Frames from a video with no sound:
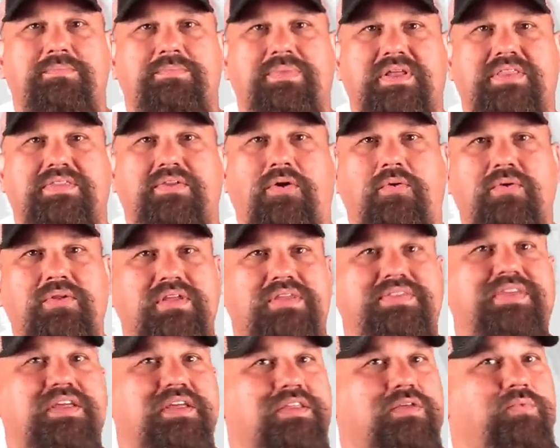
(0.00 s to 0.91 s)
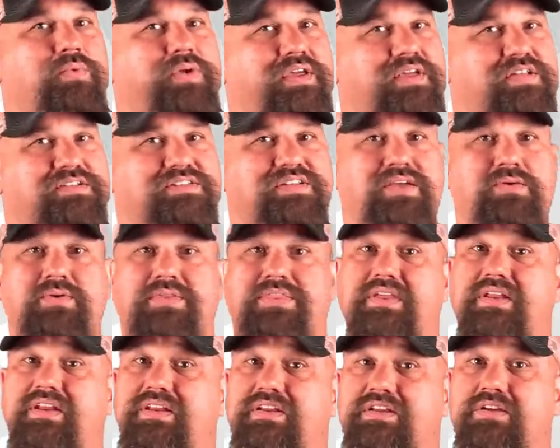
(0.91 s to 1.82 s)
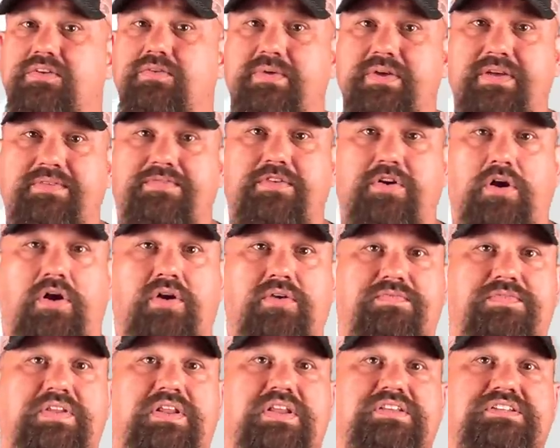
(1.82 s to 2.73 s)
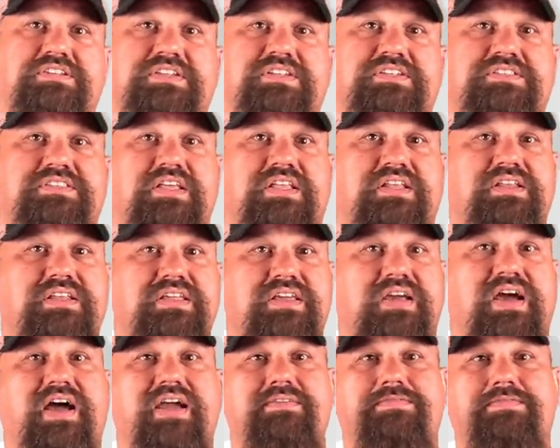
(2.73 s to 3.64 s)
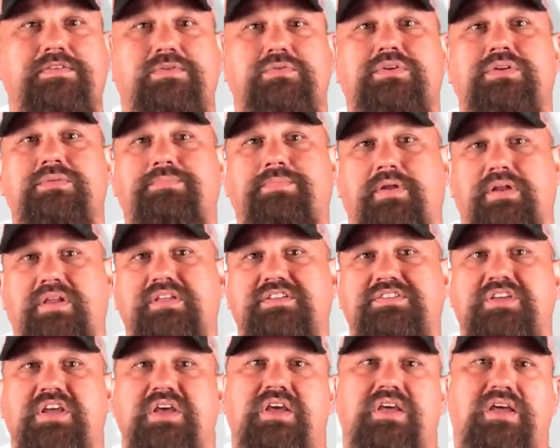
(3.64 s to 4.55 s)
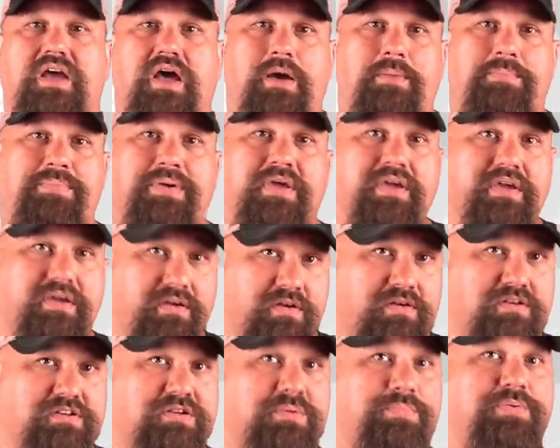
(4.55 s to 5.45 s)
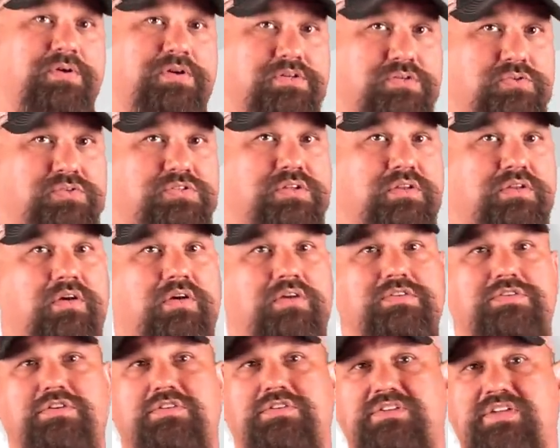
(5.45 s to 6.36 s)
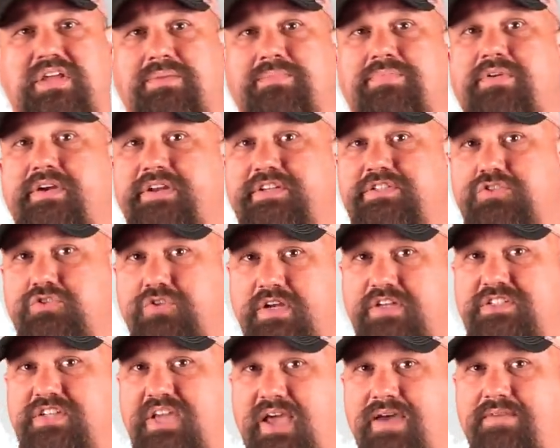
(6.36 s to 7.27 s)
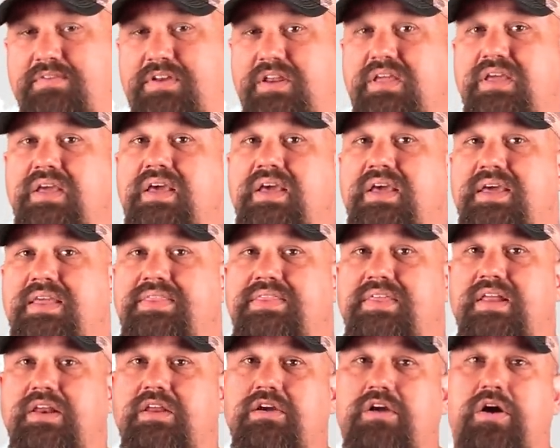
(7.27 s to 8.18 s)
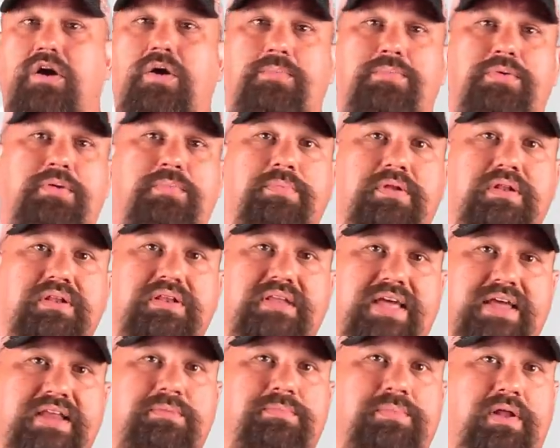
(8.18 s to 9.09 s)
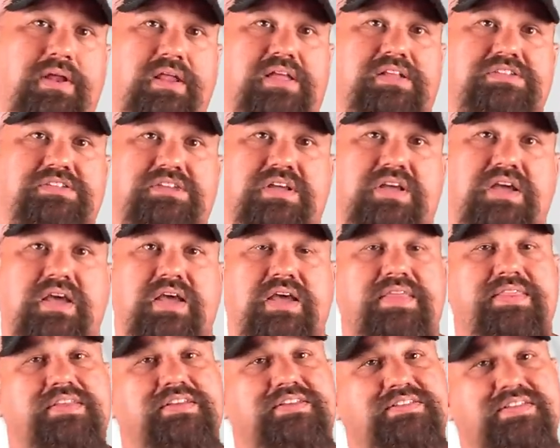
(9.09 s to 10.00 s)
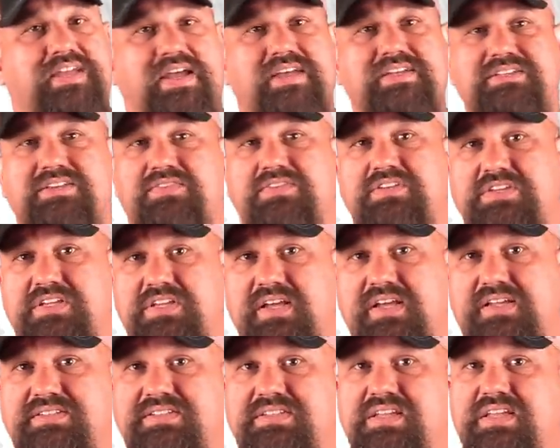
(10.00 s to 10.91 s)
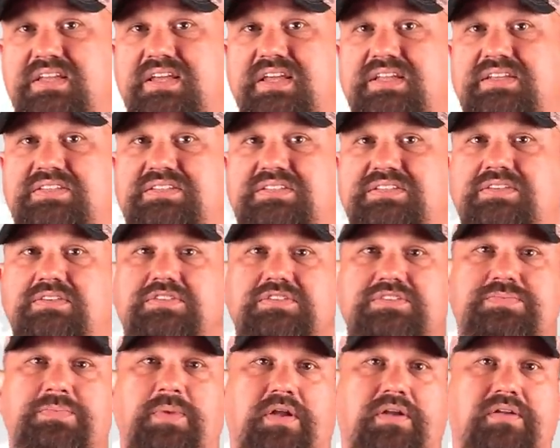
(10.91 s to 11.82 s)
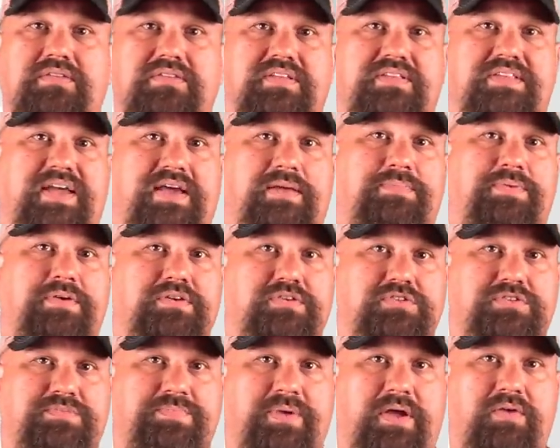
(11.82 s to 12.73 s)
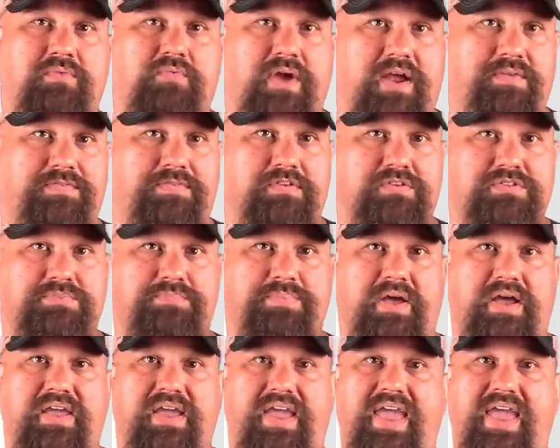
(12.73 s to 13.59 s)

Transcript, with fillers: But the only thing that we can say with any degree of confidence is that Lehigh fluted bullets appear to produce larger temporary stretch cavity than comparable lead bullets. The size of the TSC is still smaller than that produced by rifles by